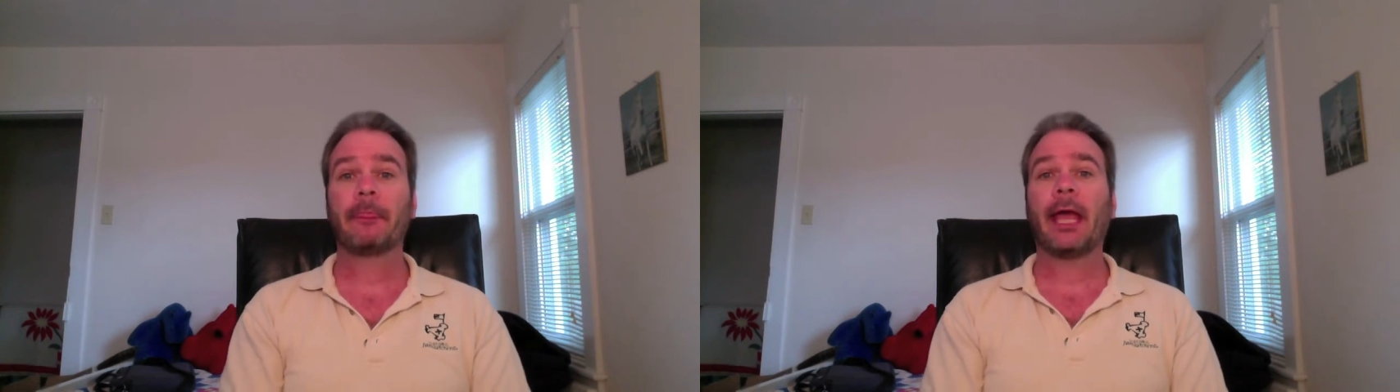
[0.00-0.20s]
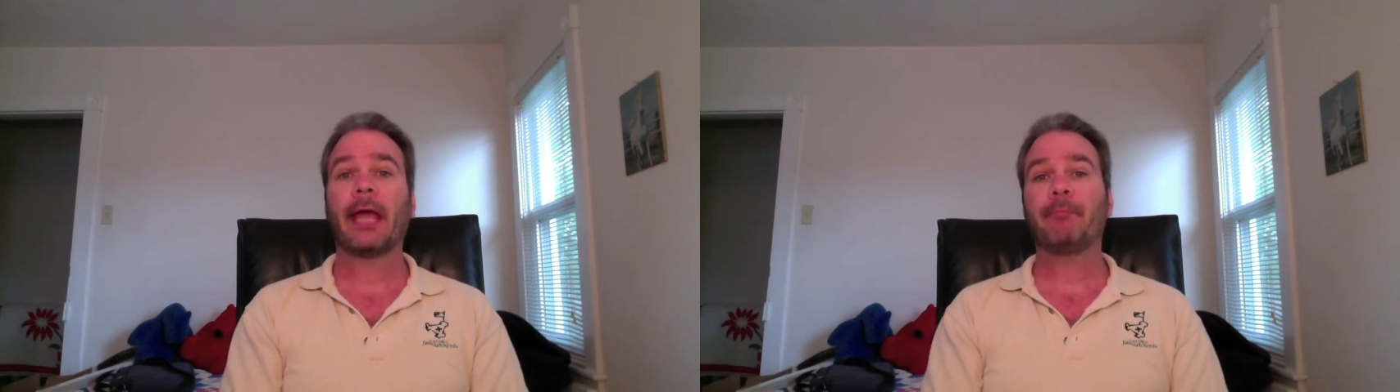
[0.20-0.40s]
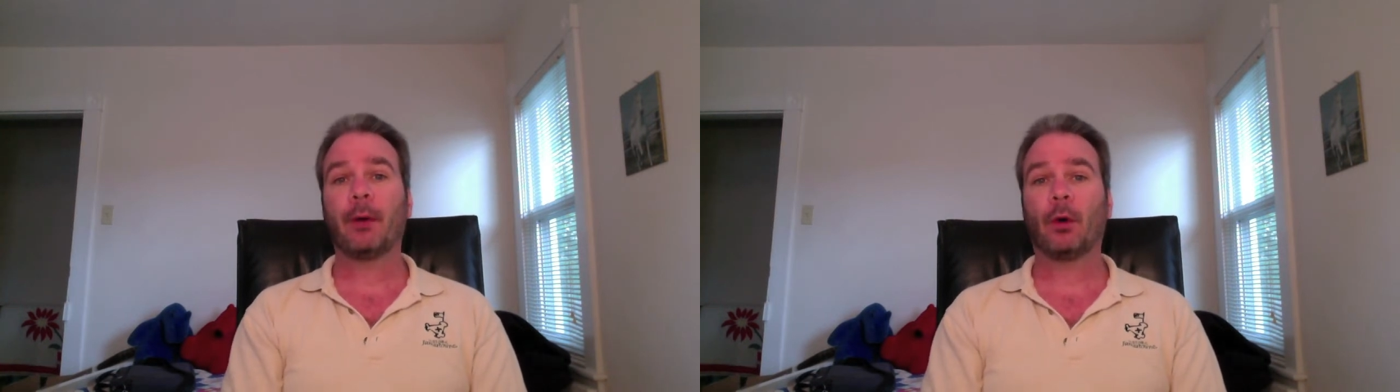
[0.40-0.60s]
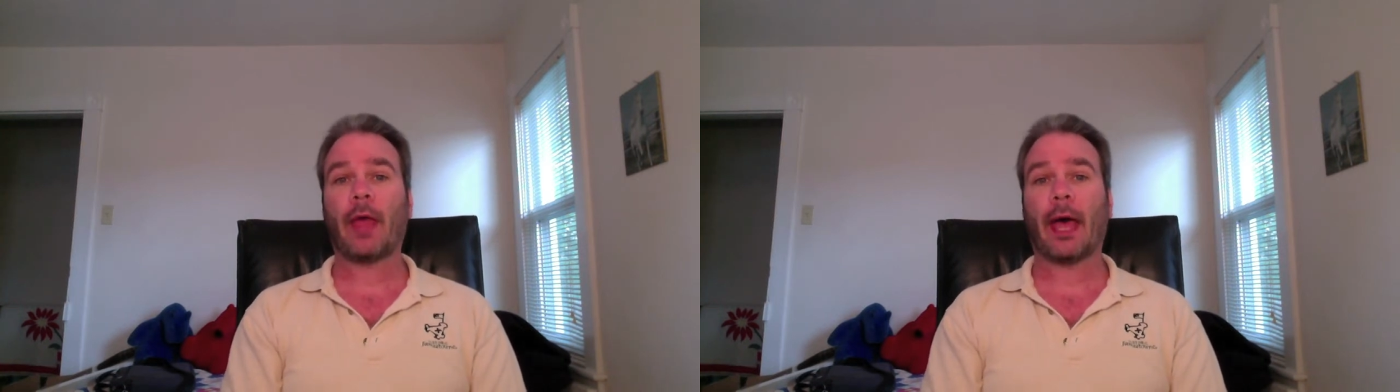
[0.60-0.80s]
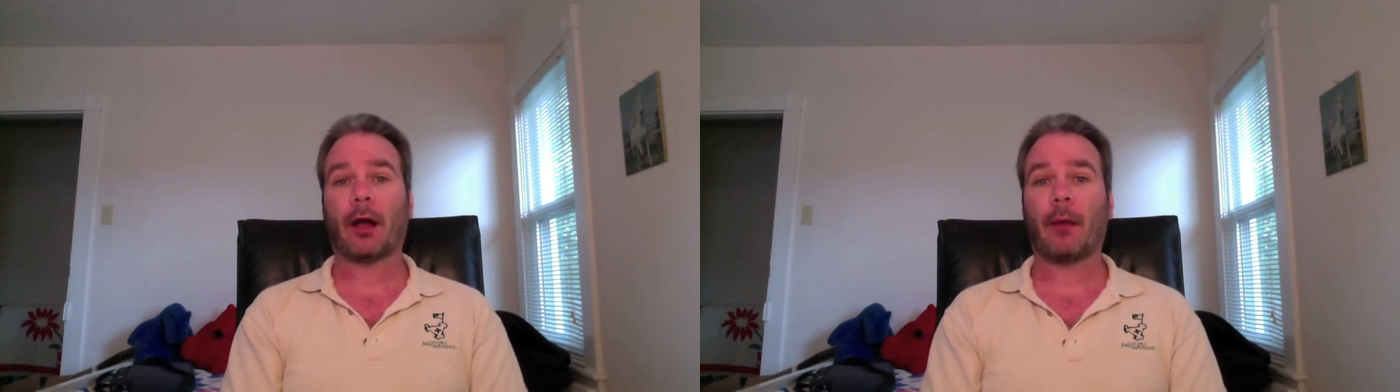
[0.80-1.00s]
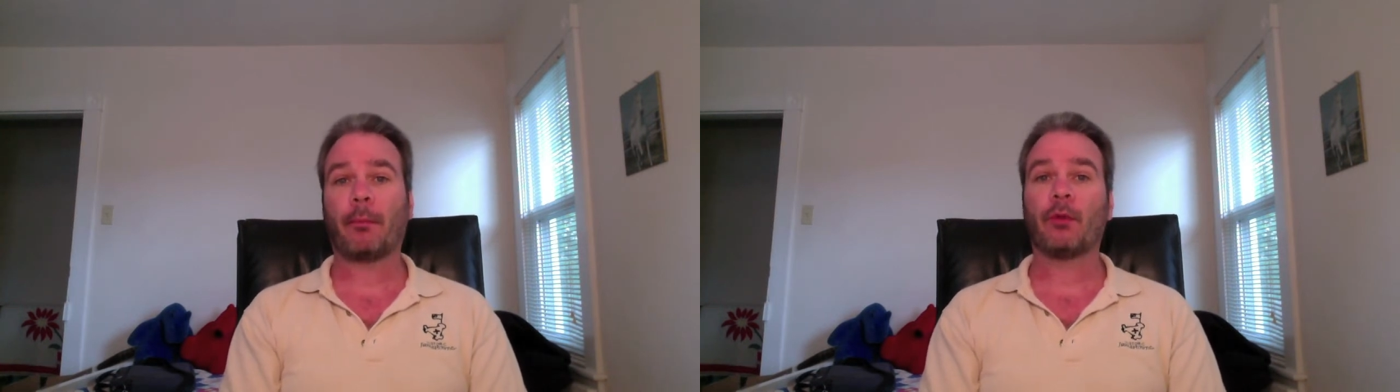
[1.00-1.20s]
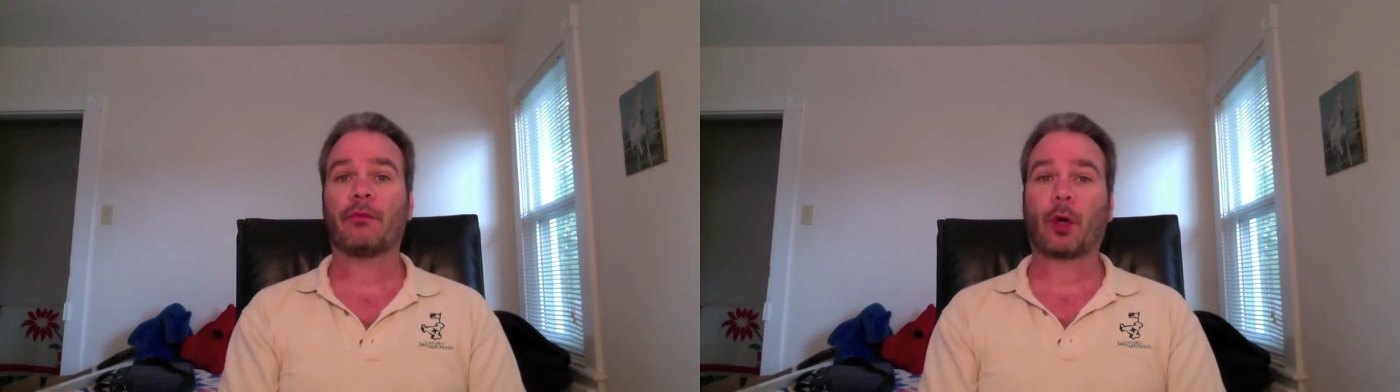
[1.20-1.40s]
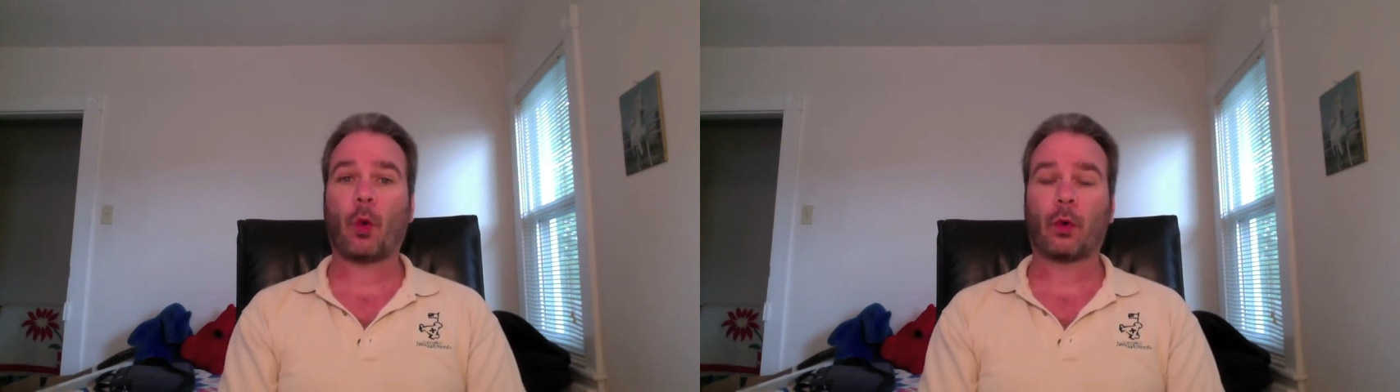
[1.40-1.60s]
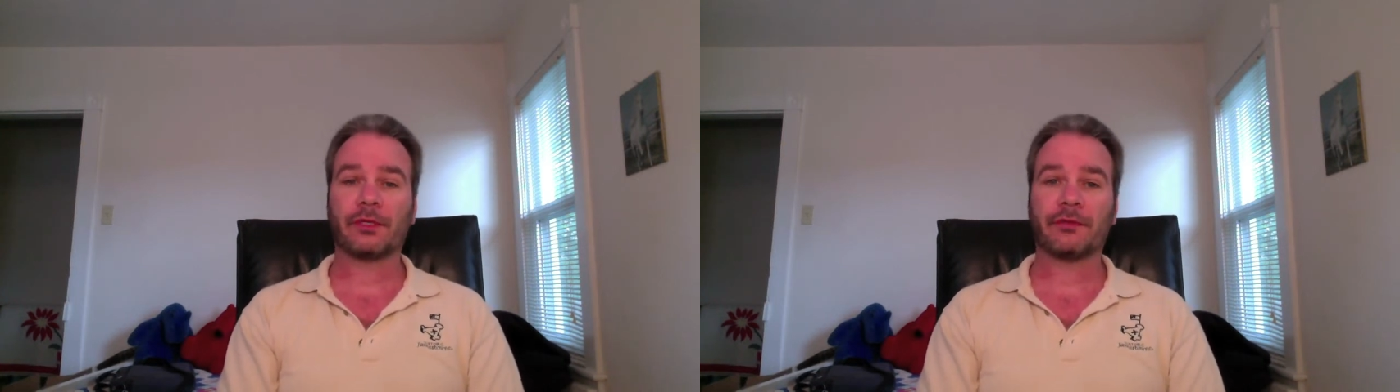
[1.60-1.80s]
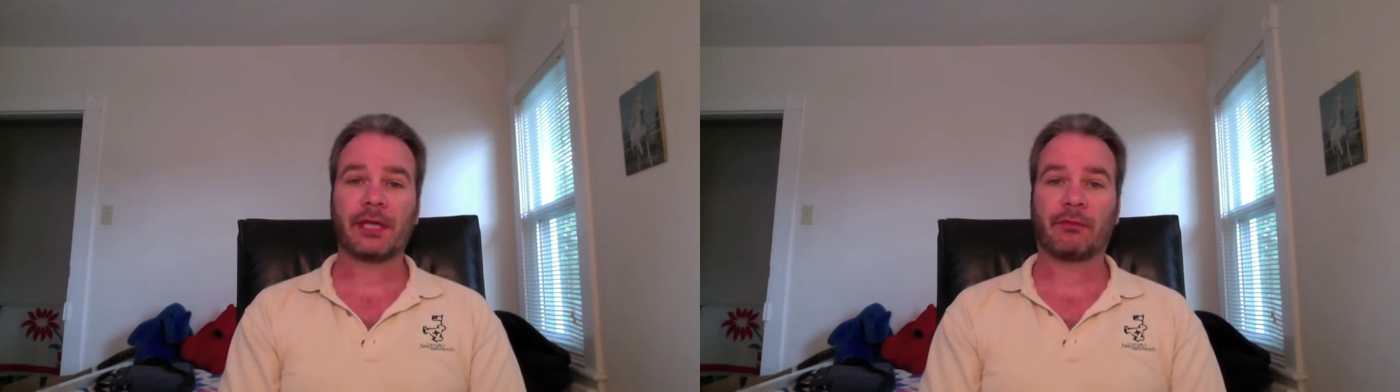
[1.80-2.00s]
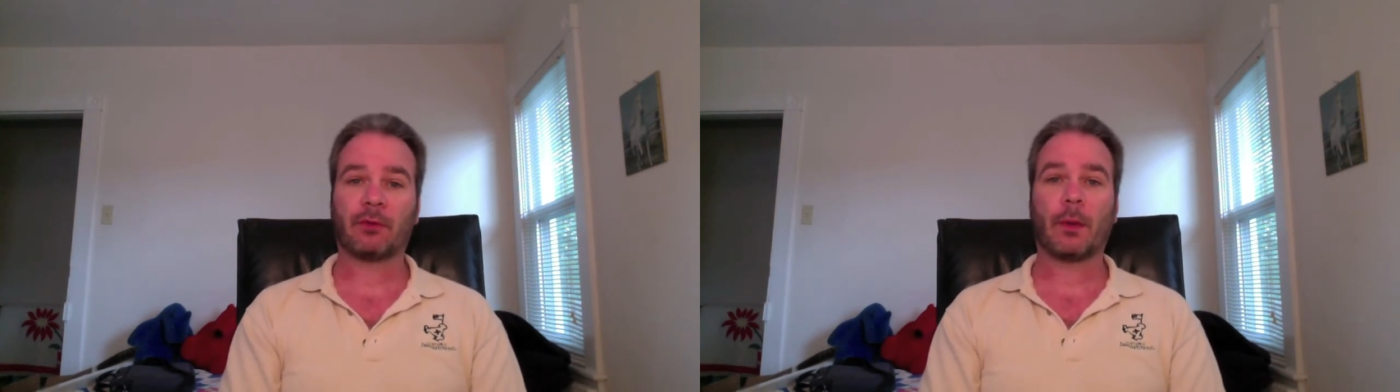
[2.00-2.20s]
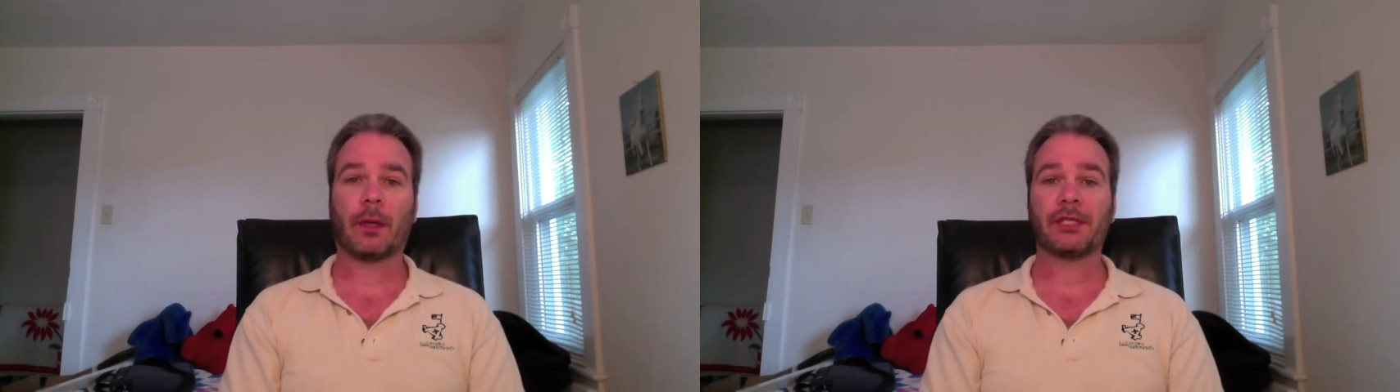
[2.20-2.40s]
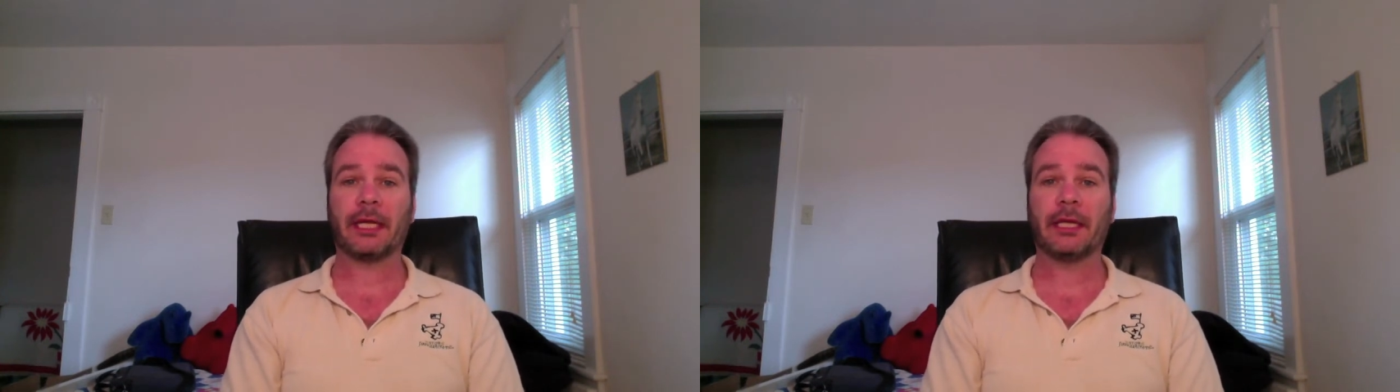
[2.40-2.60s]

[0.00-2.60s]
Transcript: and build that up over a course of several months